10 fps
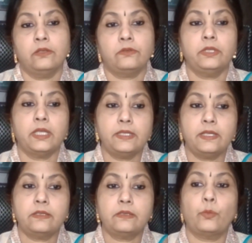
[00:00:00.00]
So this
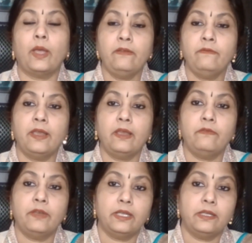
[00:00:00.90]
is one way
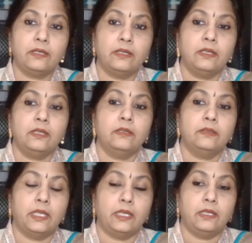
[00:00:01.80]
where
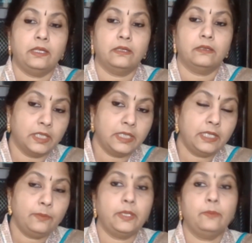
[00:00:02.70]
the
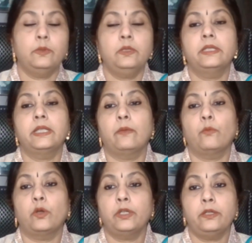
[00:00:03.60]
earlier people, they
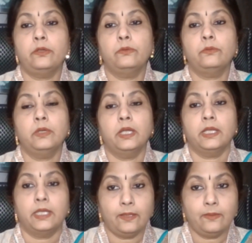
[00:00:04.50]
wanted to
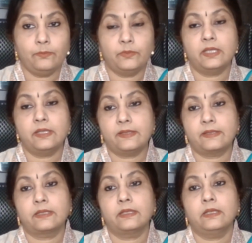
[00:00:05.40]
keep
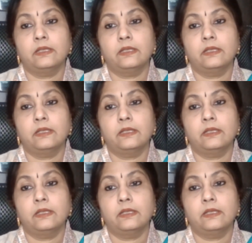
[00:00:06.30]
this